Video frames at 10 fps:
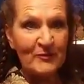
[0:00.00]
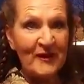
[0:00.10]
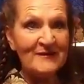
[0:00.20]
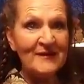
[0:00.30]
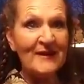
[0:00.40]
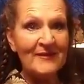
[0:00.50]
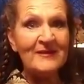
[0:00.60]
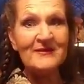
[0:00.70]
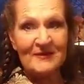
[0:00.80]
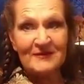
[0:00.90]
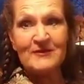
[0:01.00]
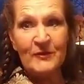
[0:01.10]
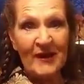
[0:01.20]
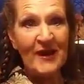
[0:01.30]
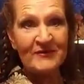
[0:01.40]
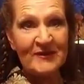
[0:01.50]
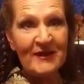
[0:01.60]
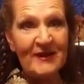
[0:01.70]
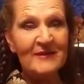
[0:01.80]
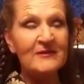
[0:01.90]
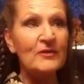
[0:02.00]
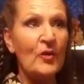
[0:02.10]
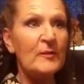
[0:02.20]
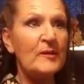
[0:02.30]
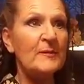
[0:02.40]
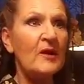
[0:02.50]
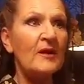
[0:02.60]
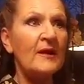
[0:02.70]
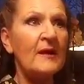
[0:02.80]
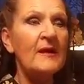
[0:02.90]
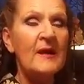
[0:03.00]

but I did at least two and a half decades in corporate America